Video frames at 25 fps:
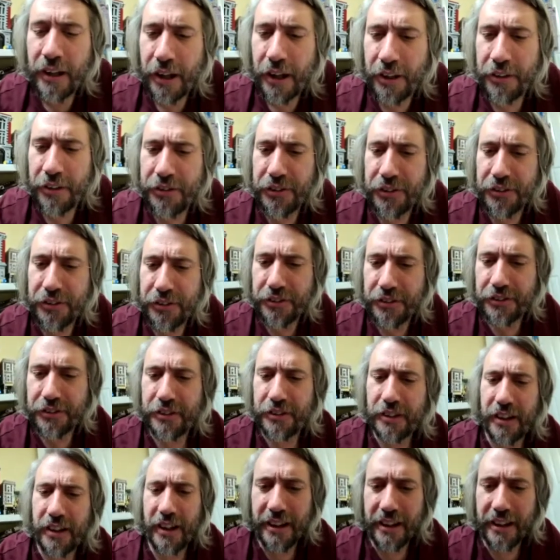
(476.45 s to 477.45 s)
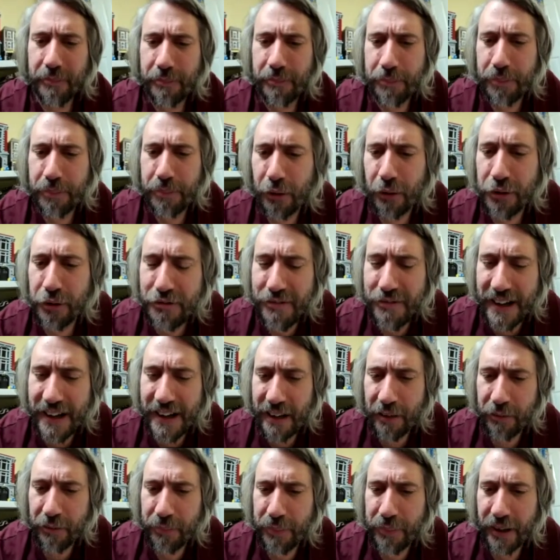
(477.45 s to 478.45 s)
and just like blown
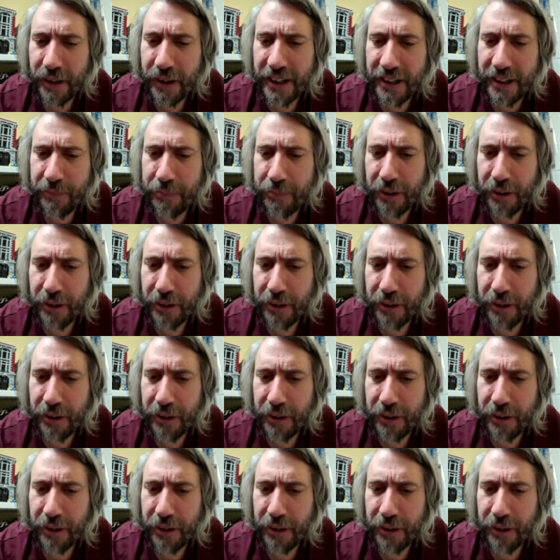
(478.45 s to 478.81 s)
around by